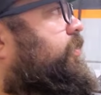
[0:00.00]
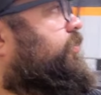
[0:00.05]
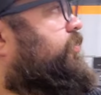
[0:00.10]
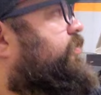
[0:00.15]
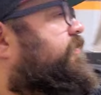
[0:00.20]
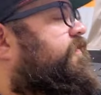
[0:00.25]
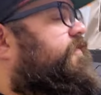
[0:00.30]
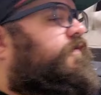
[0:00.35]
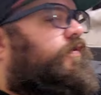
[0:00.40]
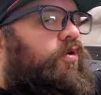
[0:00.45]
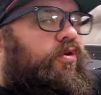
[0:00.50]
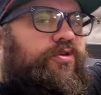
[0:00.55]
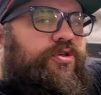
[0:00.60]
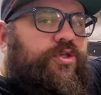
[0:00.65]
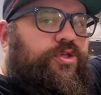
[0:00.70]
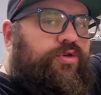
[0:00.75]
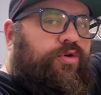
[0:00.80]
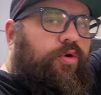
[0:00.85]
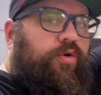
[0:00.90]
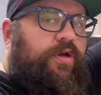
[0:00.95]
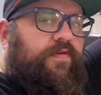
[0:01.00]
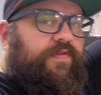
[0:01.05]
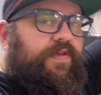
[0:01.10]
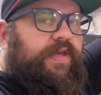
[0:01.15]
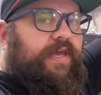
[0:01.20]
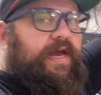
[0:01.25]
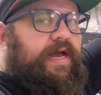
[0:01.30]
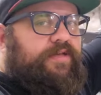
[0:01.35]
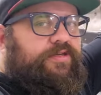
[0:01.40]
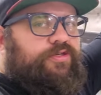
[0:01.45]
the full stroke of the
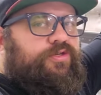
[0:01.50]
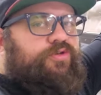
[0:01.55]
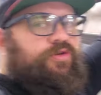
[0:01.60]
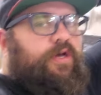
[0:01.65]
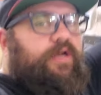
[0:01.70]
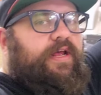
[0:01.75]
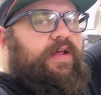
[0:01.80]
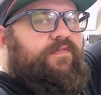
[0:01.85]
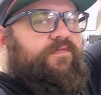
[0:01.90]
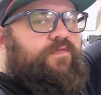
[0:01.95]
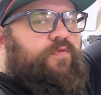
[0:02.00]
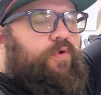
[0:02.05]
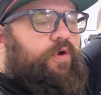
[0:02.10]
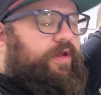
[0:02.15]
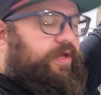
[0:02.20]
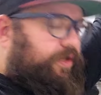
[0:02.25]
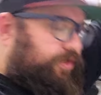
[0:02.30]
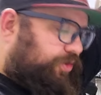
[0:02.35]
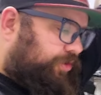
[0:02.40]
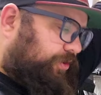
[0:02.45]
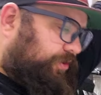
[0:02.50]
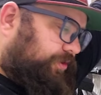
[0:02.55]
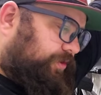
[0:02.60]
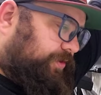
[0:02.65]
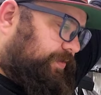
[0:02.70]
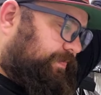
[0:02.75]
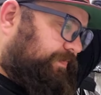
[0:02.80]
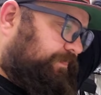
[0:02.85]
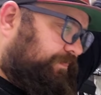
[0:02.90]
gas strut at 40 inches,